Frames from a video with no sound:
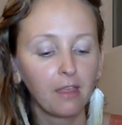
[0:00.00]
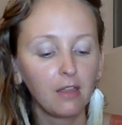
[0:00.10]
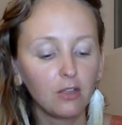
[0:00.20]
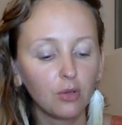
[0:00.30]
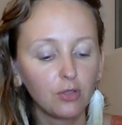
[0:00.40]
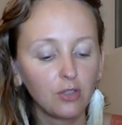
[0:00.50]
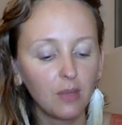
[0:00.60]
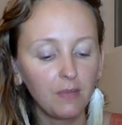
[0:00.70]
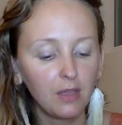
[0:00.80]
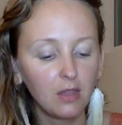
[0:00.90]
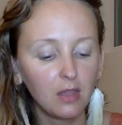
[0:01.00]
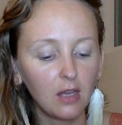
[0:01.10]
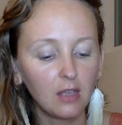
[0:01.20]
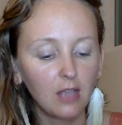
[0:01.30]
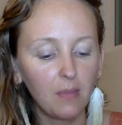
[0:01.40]
There's also something
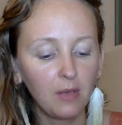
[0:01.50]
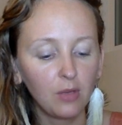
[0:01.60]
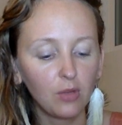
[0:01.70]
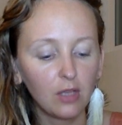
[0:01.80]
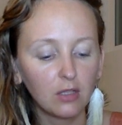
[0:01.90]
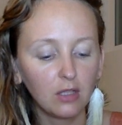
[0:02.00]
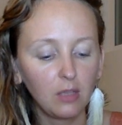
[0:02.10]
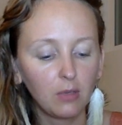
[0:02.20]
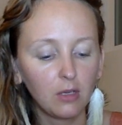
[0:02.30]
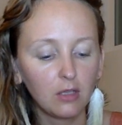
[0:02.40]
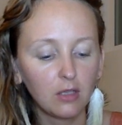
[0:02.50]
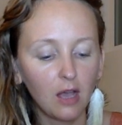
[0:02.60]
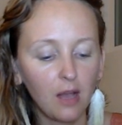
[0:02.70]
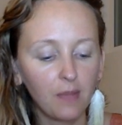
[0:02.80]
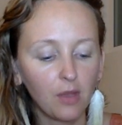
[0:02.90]
that is happening with us Libras
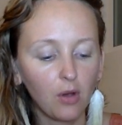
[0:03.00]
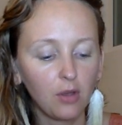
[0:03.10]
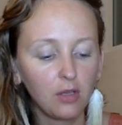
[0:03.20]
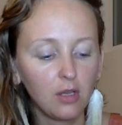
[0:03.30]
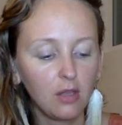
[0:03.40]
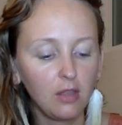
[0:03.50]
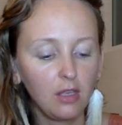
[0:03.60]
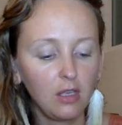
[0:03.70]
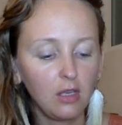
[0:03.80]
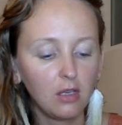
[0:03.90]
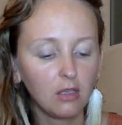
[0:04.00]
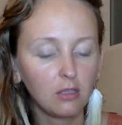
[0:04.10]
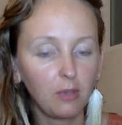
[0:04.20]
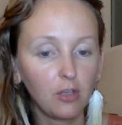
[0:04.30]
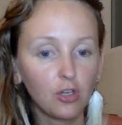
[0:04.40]
on the
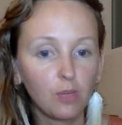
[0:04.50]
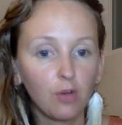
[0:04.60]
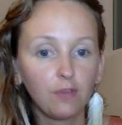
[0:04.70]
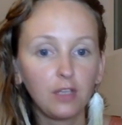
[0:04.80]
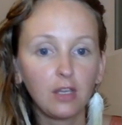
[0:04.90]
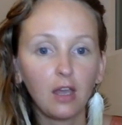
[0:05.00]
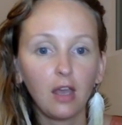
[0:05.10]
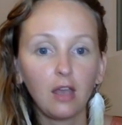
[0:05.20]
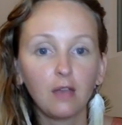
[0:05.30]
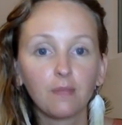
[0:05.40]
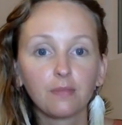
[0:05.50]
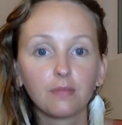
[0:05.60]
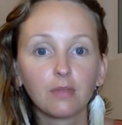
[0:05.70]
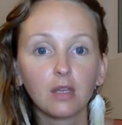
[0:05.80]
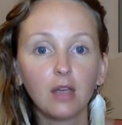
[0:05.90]
spectrum of decay,
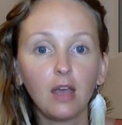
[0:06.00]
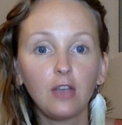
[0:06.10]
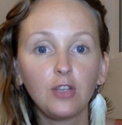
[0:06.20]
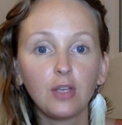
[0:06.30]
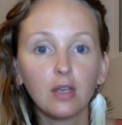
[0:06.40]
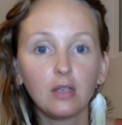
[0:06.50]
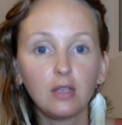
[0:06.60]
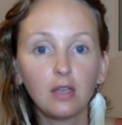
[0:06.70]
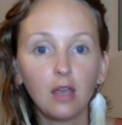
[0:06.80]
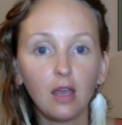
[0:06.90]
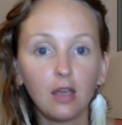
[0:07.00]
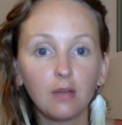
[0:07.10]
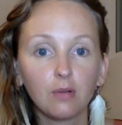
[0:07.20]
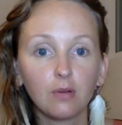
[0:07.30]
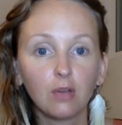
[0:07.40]
aging and decay,
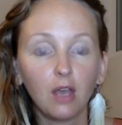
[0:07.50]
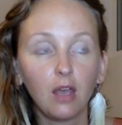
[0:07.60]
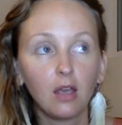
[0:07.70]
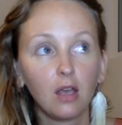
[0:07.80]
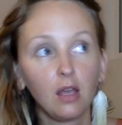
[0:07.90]
okay?